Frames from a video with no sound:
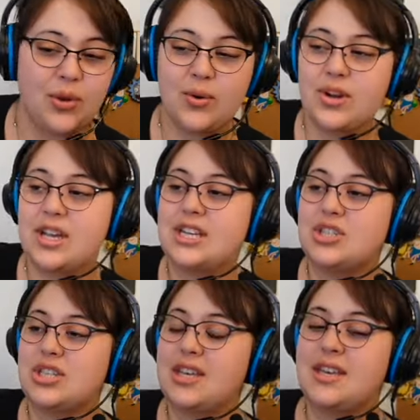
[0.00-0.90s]
Or is
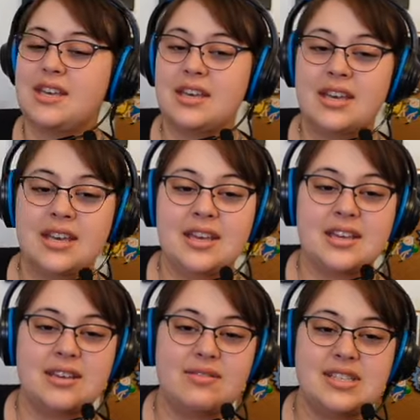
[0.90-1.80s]
she
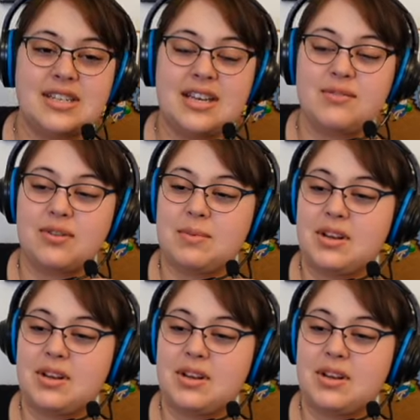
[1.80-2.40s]
visiting from